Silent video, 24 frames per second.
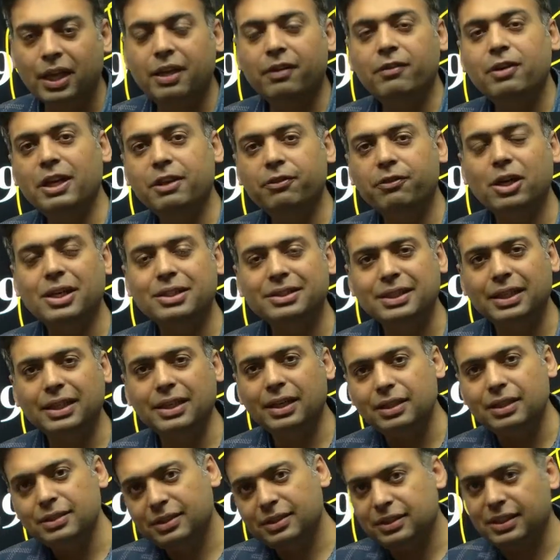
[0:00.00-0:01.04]
Even if you are
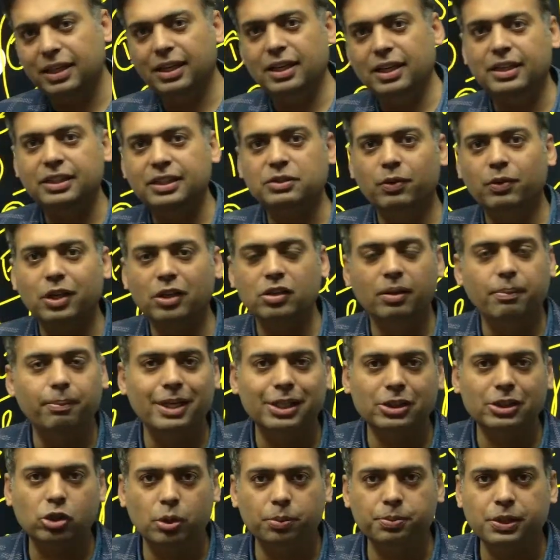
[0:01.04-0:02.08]
single, still it is one of the
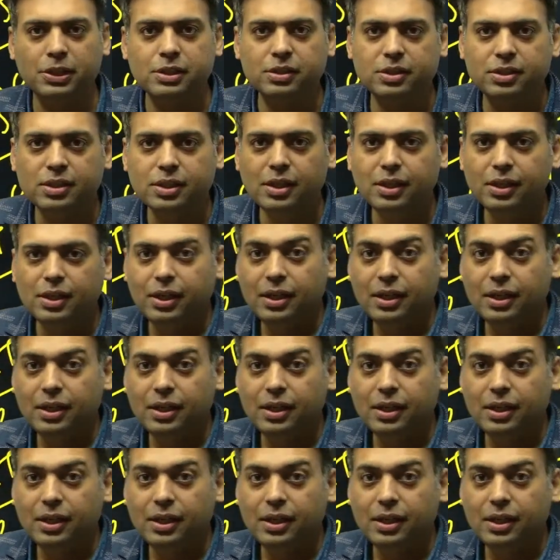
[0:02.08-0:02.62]
best options.